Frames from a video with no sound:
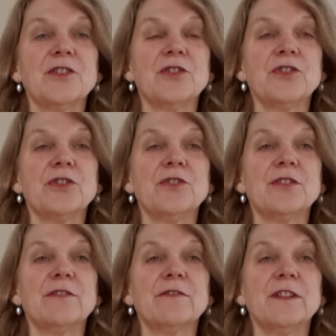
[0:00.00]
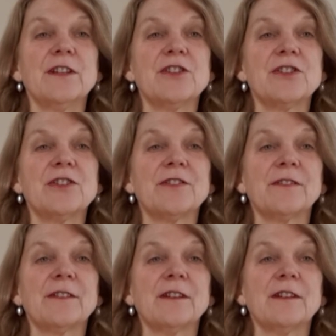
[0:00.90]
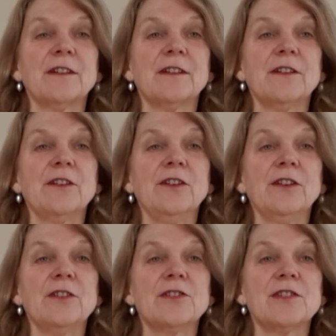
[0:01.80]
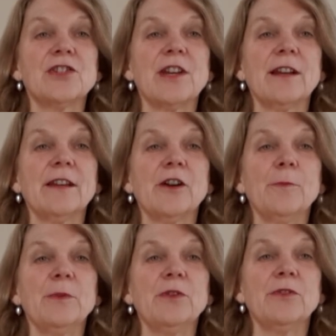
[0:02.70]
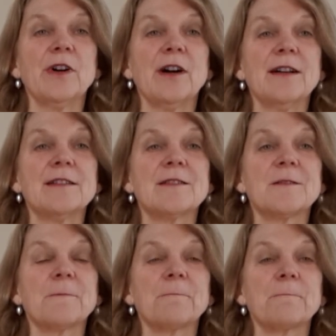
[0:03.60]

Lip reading: as you choose to finish, you can just gently open your eyes